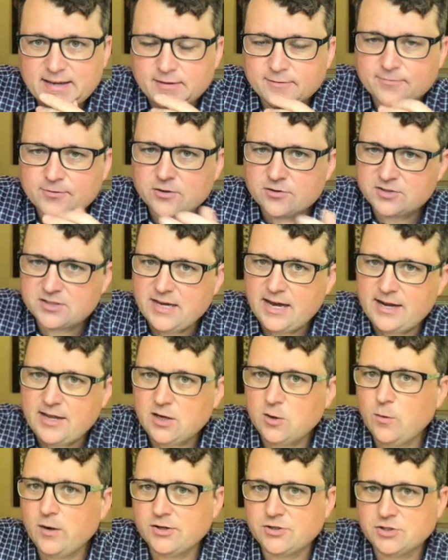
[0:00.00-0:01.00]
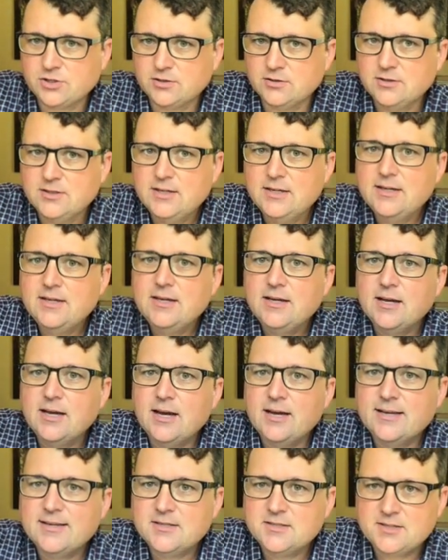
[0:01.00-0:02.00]
first guiding question
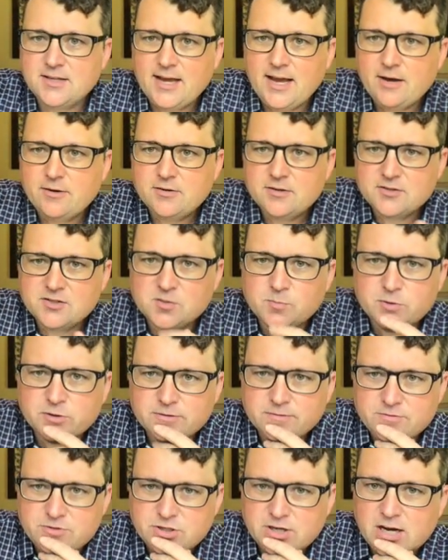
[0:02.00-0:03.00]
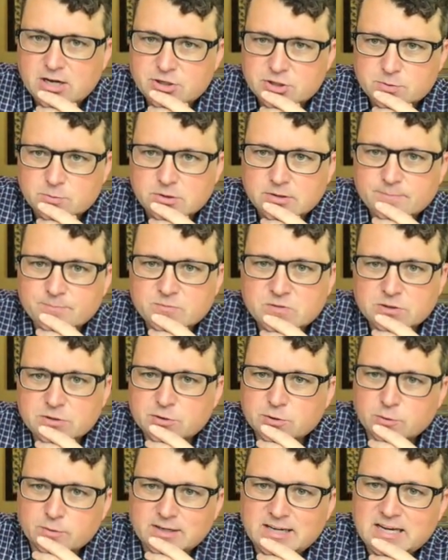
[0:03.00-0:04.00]
is, how does the book of Joshua
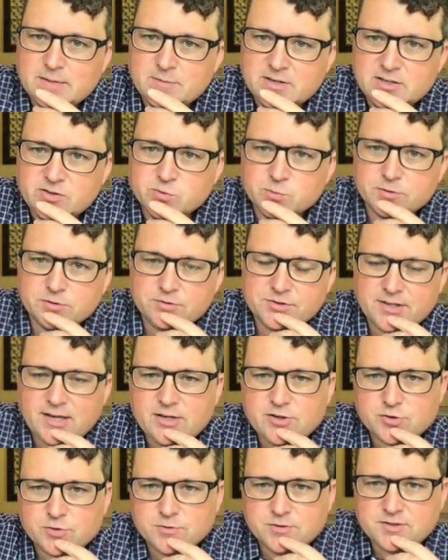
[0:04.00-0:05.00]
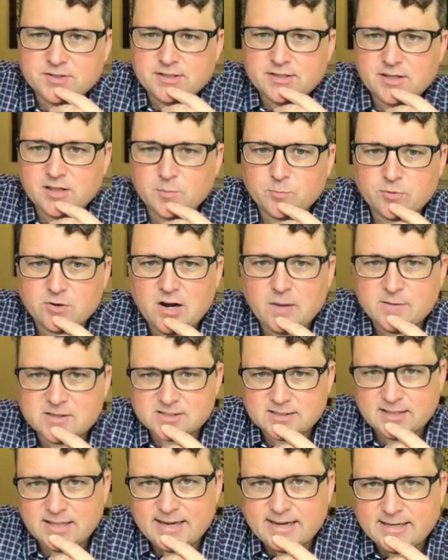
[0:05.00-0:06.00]
describe Israel's entrance into the promised
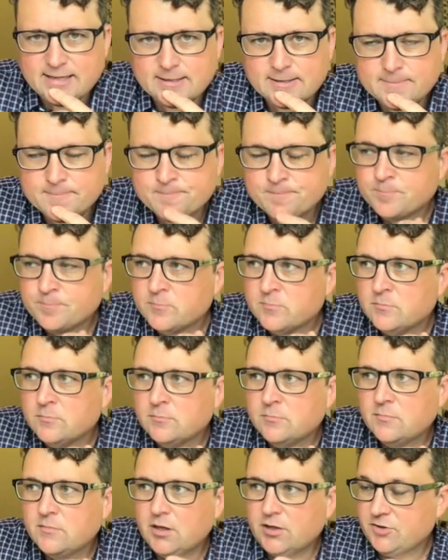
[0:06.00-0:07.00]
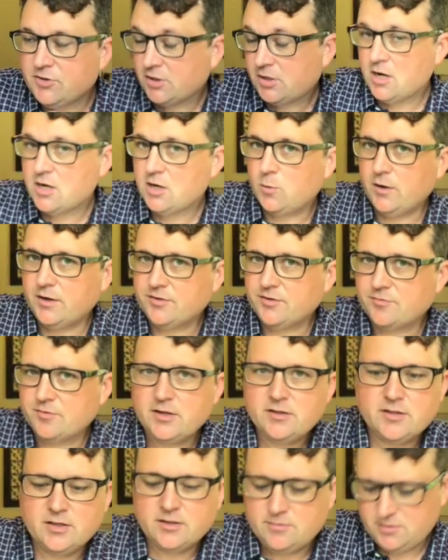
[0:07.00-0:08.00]
land? It's a conquest,
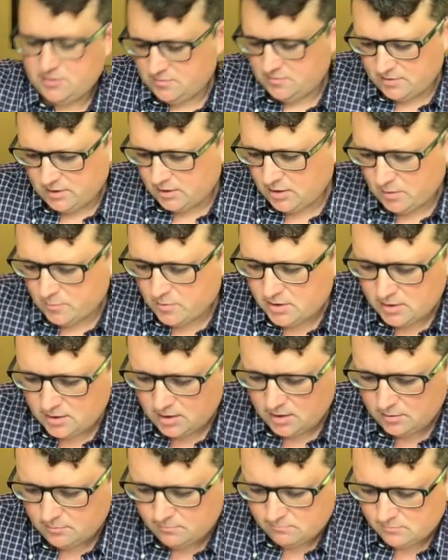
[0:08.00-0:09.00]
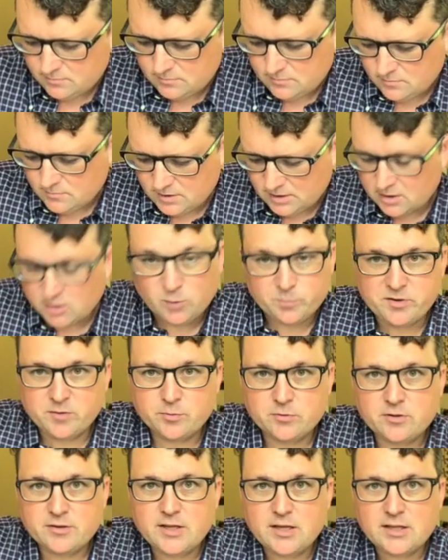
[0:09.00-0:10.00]
right? They come in and they kill
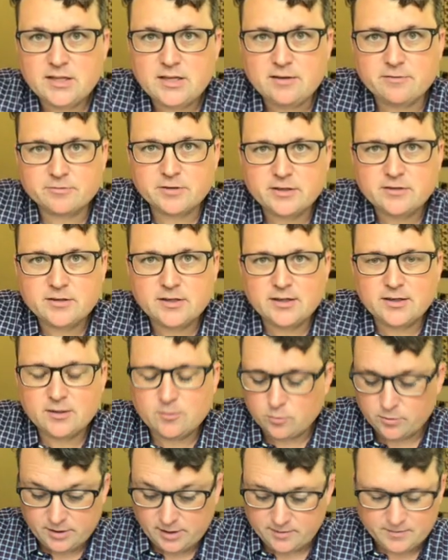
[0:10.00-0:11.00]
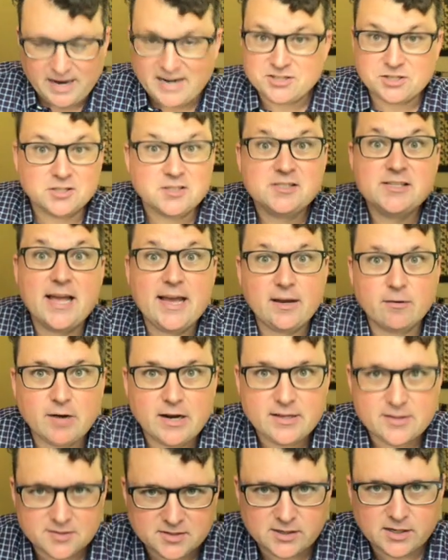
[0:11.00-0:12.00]
people and they leave, right? Or they actually stay,
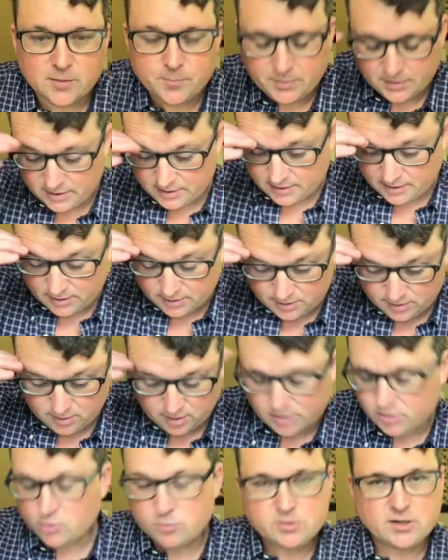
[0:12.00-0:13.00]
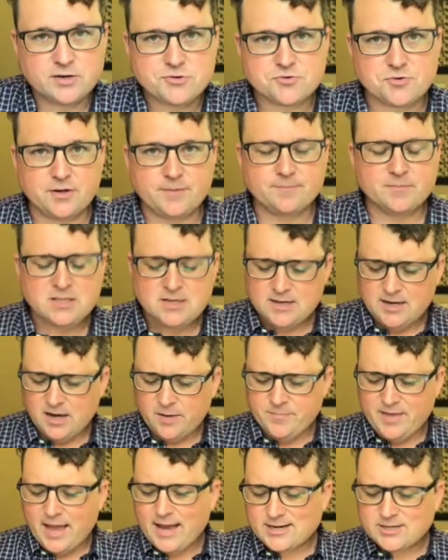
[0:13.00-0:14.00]
right? And set up a new country.
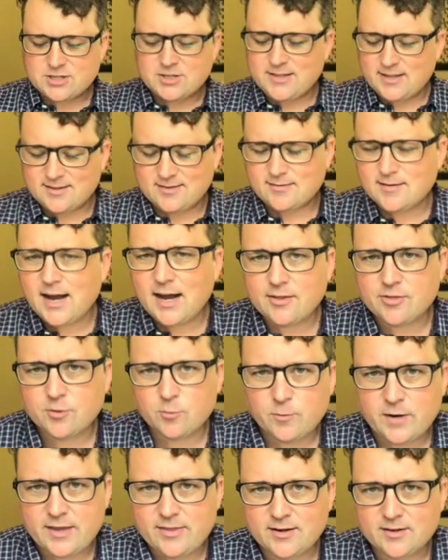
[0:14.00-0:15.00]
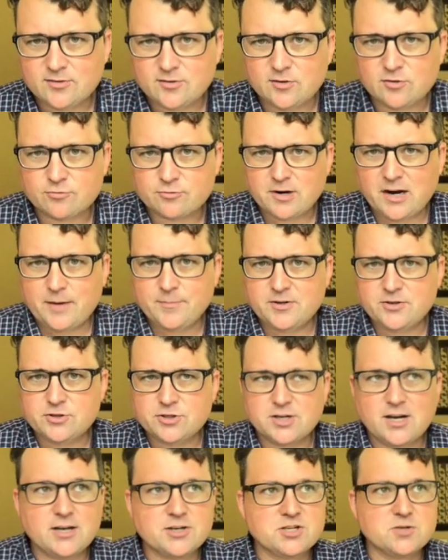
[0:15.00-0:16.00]
Actually, that's not the way that it's described in
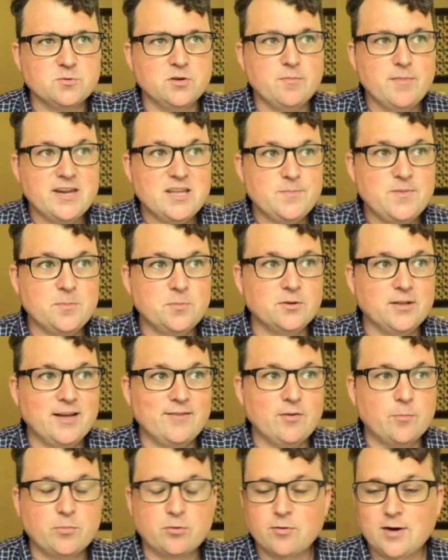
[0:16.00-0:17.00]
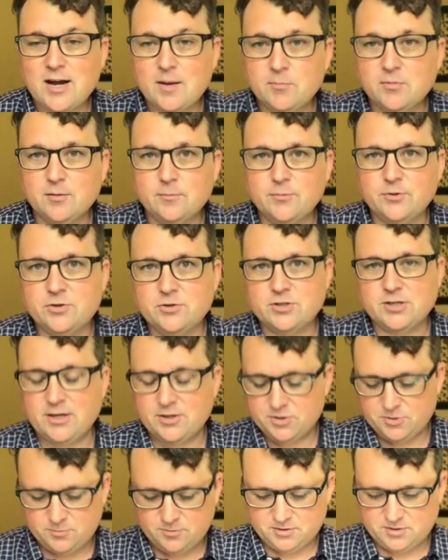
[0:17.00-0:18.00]
Joshua. Many people have a problem with
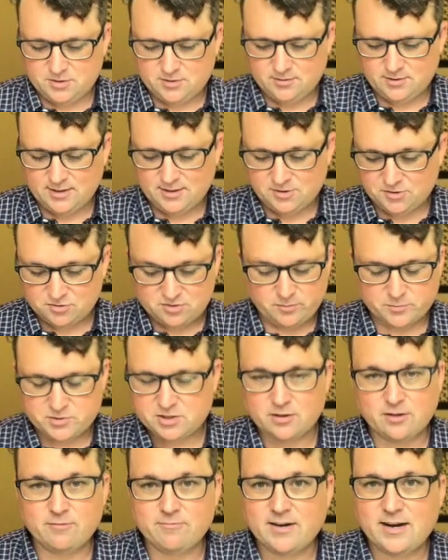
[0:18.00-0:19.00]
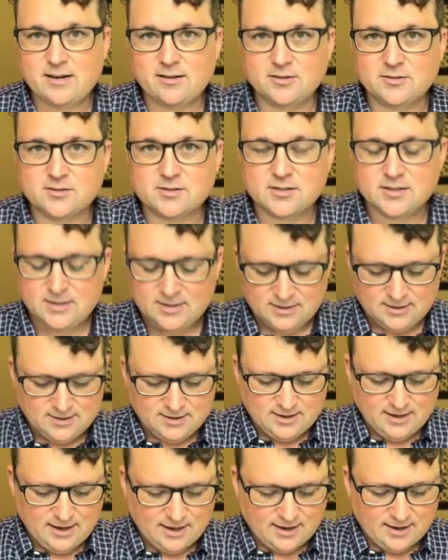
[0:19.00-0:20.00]
Joshua's description of the violence
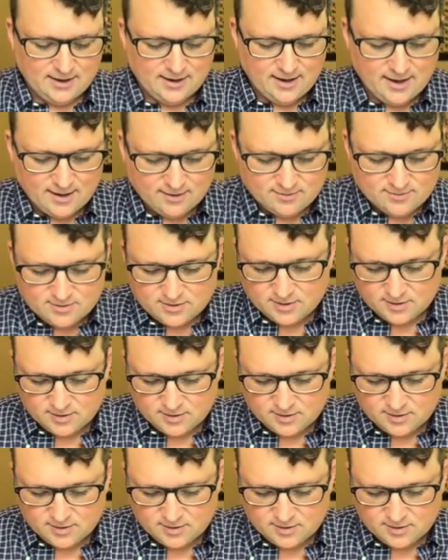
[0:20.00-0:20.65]
and